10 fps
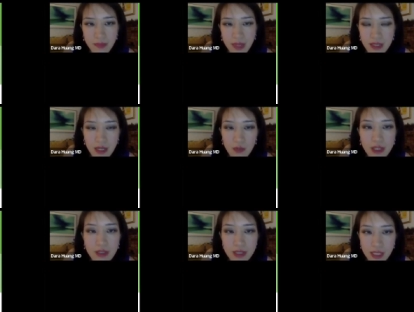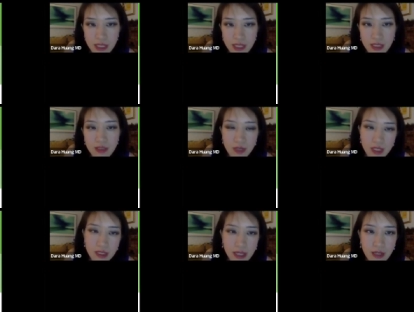and not regulated, you
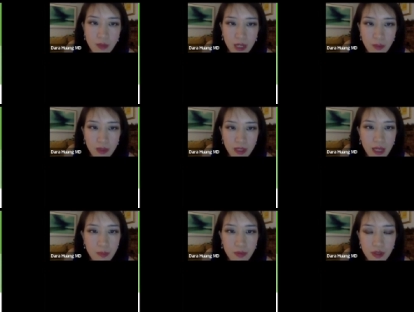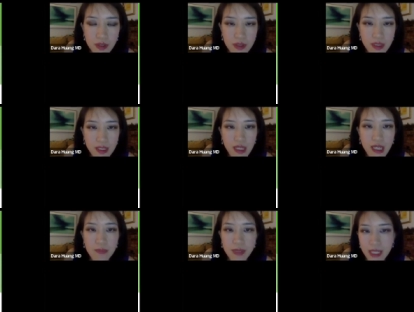can get away with the hemp oil
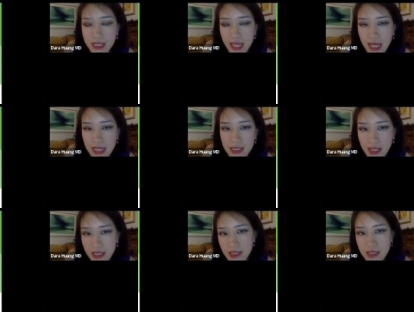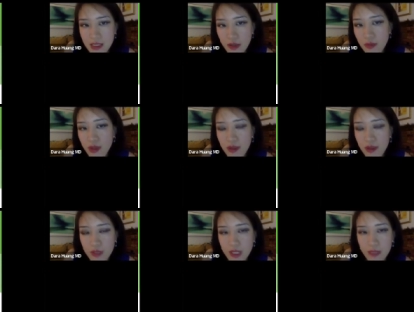um, because it has less than
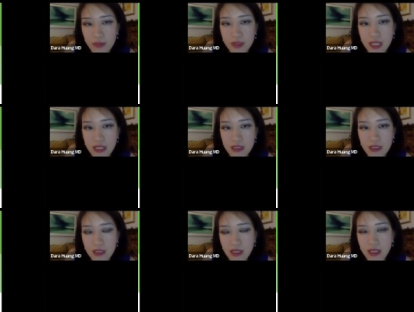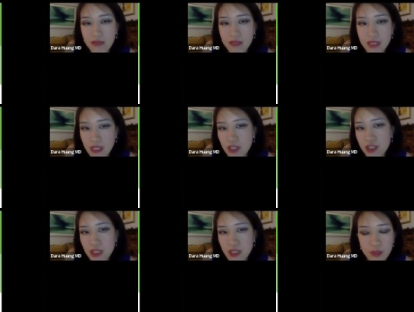0.3% of
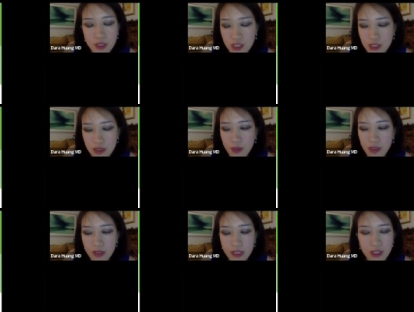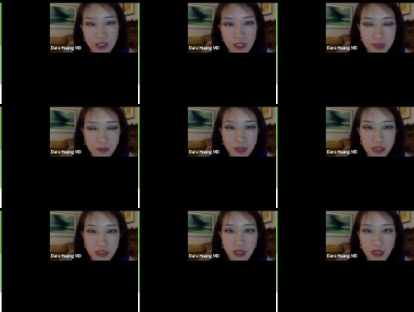THC, which is the regulation put
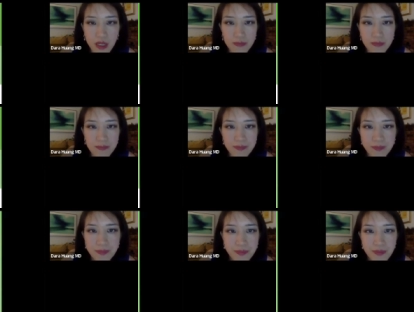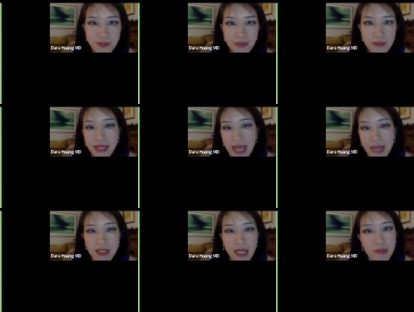in law.
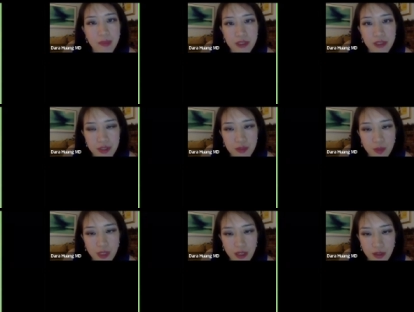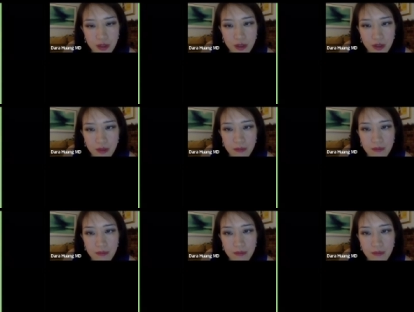Cannabis can be used with other